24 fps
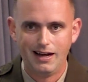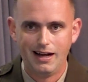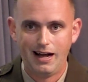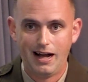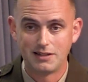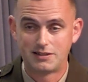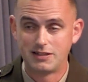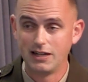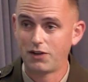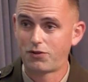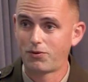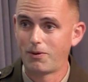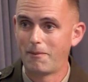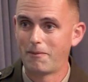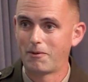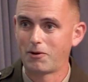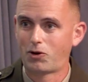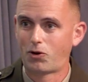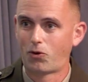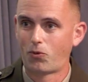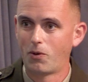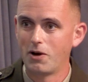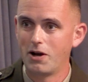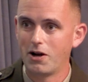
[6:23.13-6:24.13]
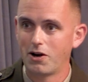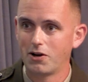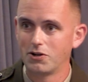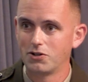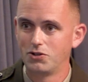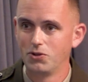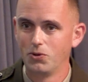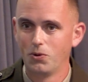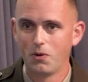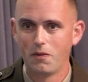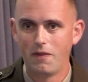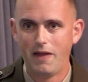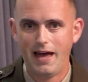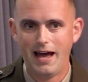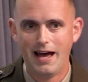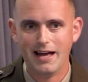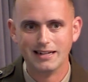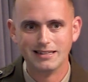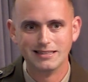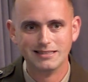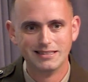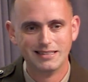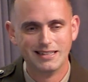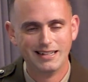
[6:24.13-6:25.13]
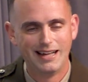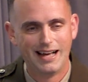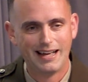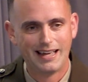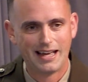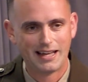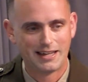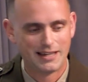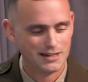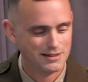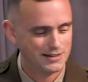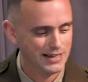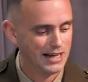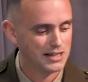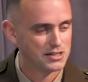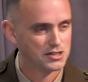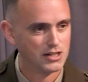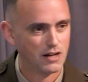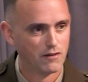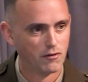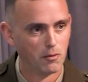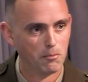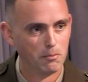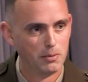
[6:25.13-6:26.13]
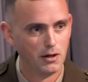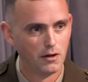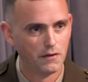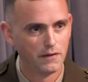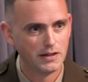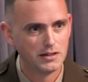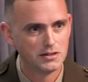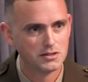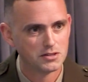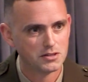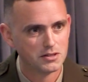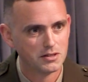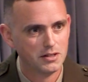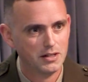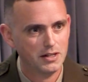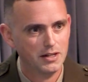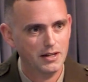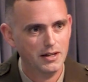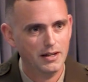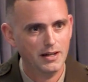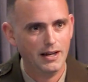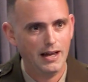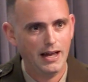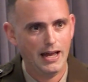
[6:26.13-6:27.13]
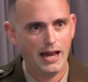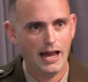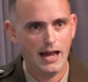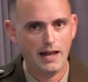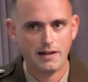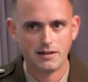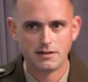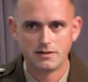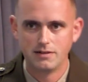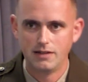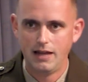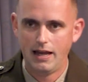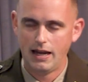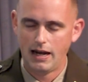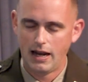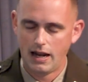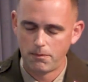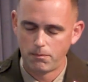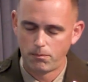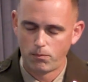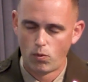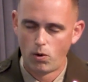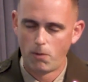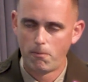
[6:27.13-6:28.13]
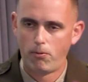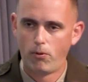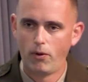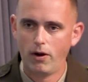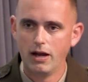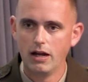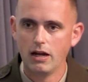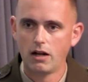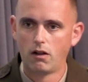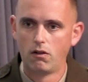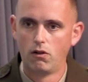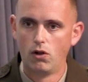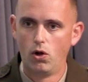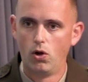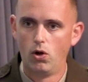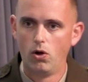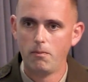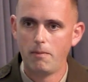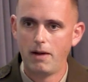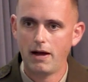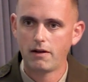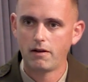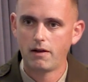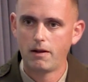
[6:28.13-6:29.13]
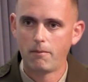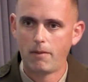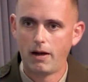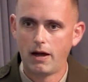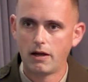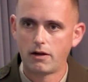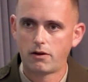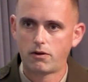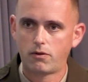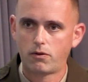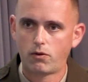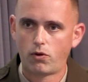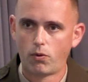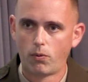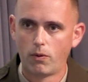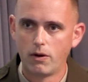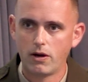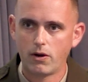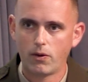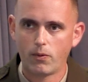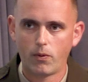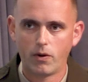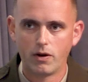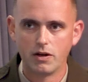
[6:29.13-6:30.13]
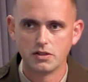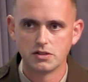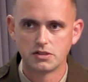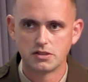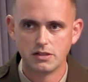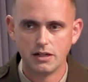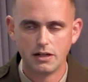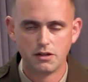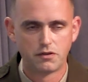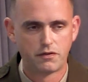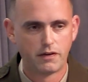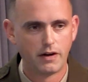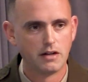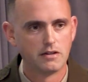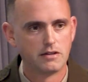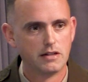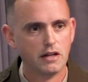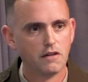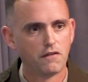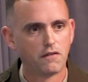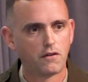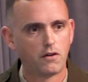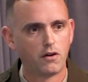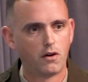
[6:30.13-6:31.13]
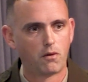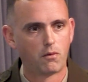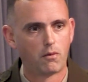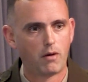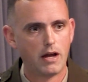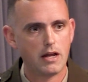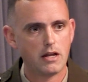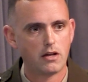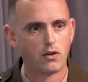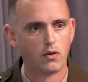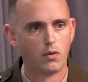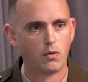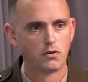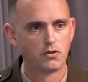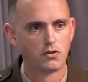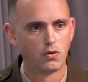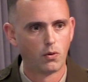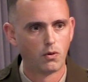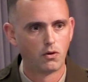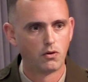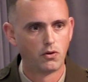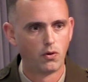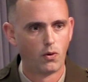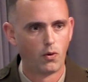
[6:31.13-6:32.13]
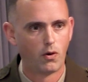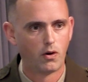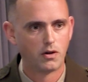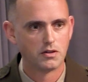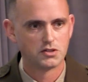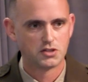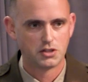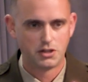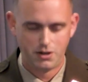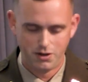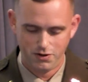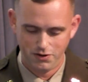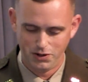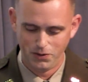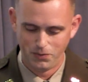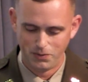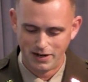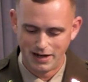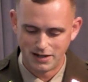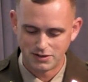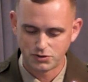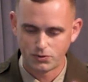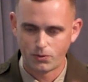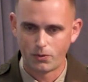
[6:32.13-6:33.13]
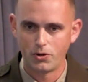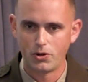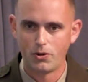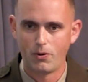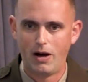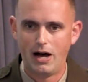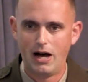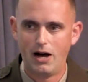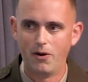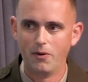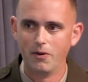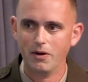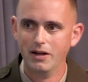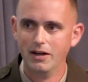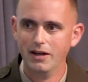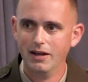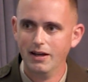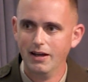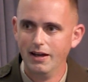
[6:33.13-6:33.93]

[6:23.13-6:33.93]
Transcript: I'll tell you through my career doing that, I got kicked out of several buildings. And at one point I hit a lull in my career where it was very difficult, right? Going door to door and security would escort you out.